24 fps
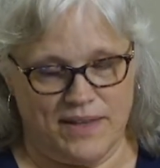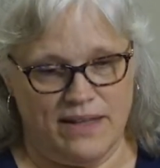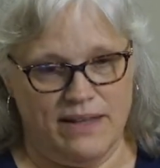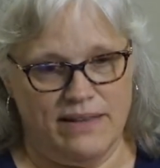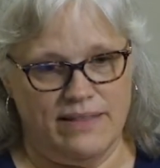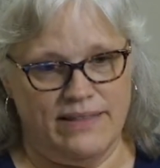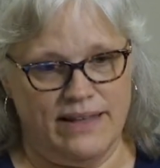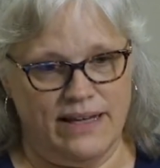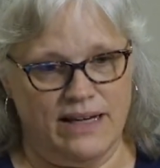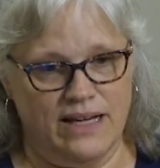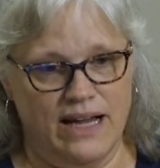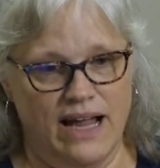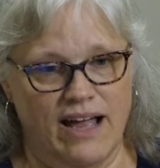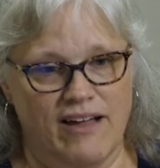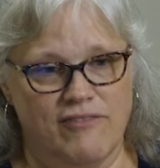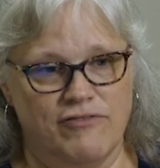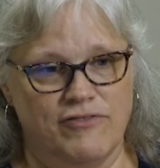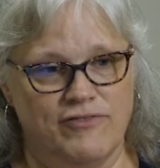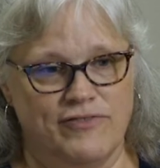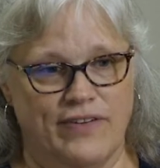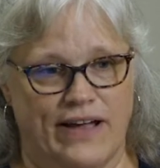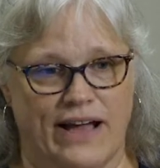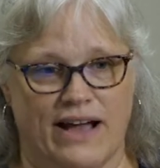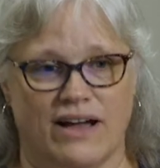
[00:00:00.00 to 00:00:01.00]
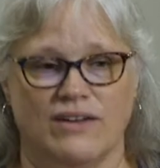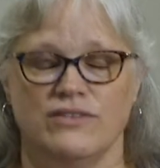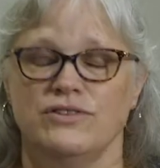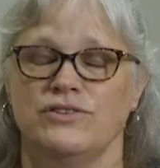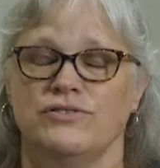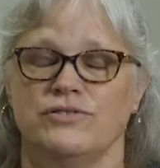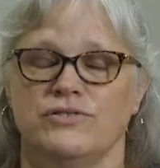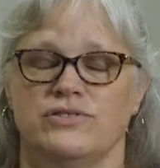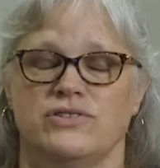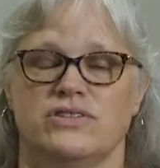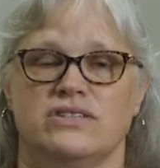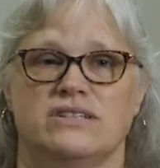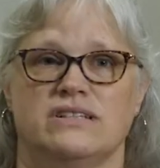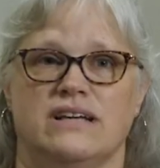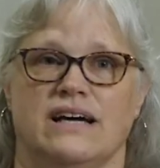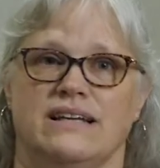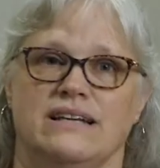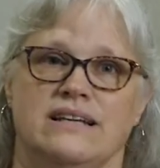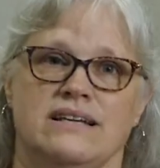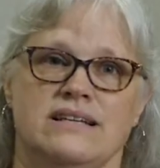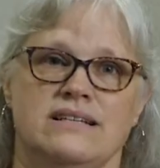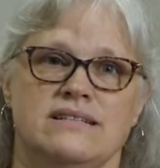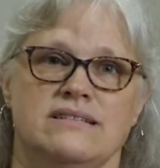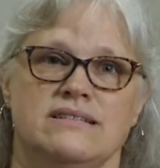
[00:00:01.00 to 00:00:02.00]
They have found through
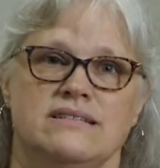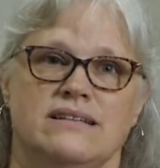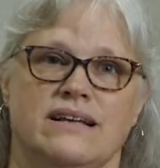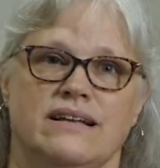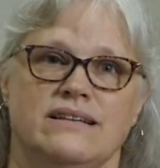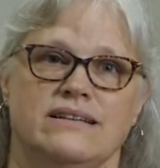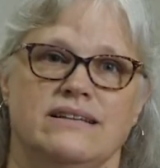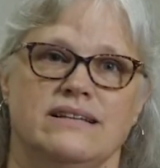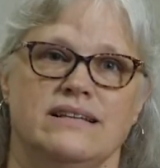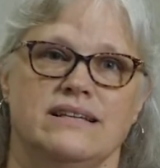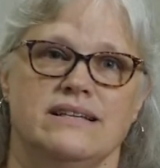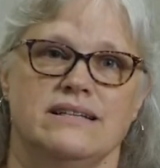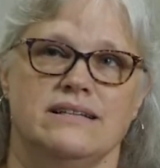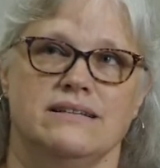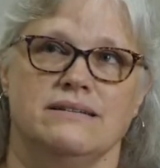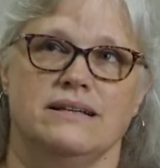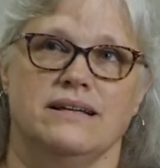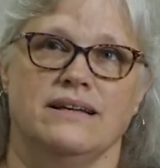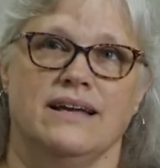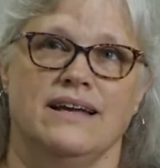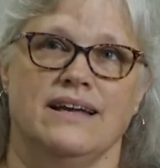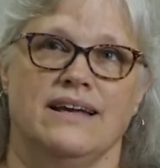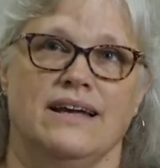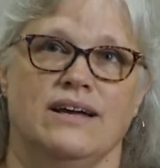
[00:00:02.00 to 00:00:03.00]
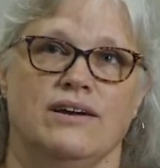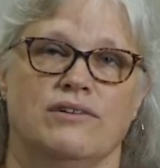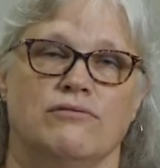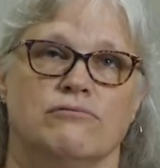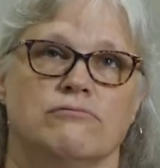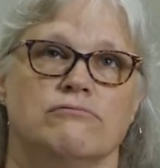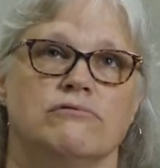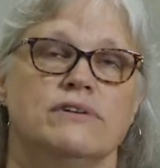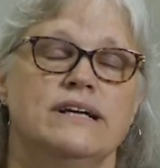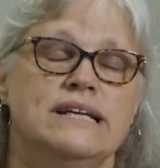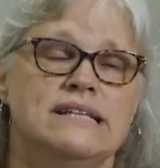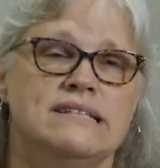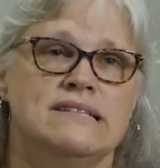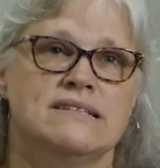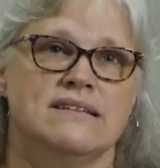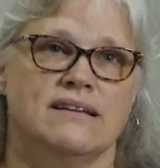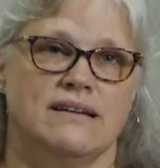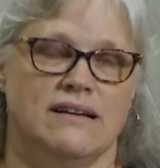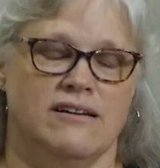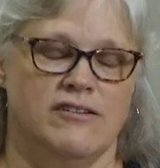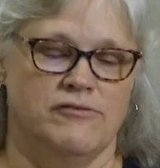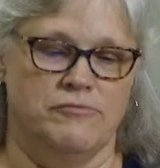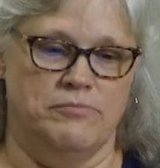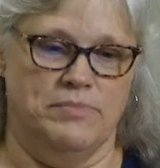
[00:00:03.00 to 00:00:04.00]
studies that the risk
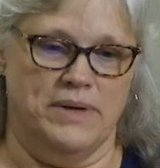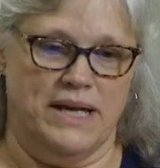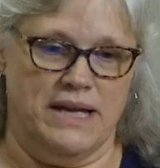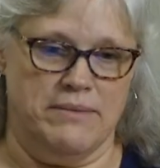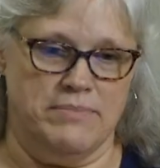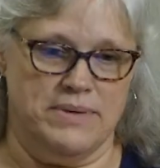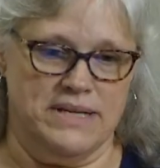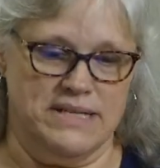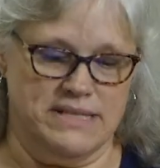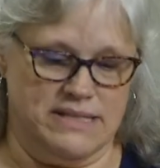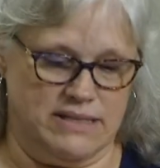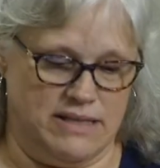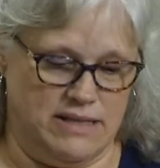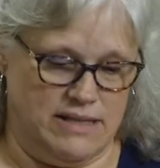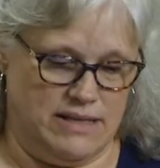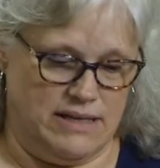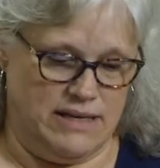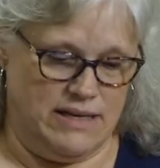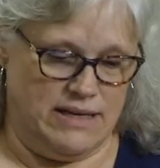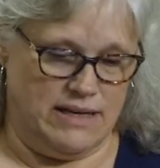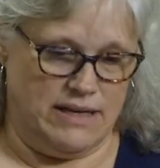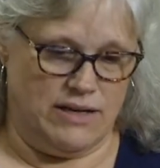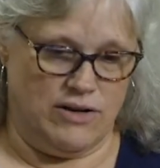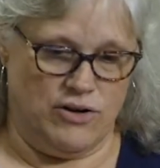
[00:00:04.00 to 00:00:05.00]
of babies getting